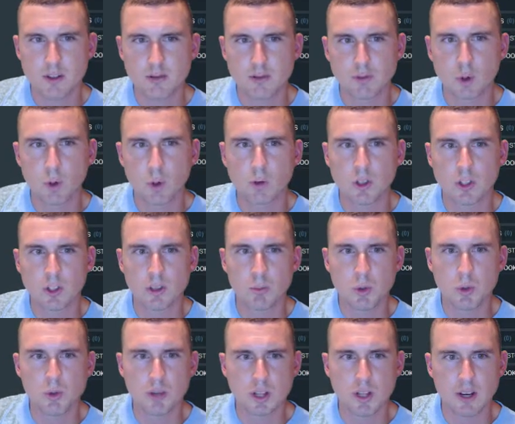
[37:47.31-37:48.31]
forward-looking
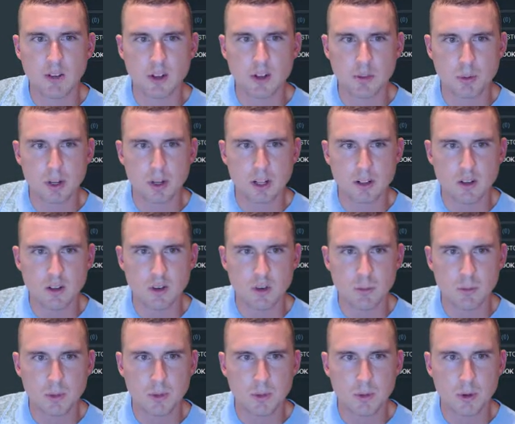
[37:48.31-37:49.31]
moving average, but I don't
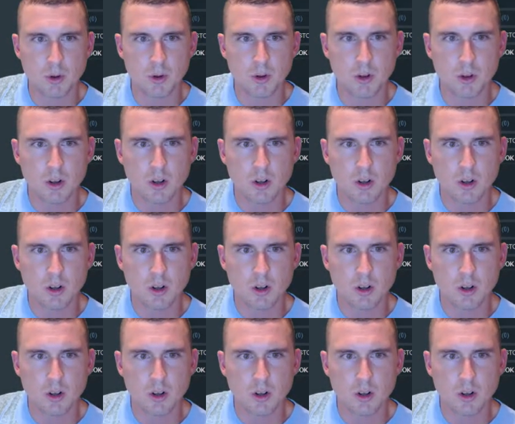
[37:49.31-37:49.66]
remember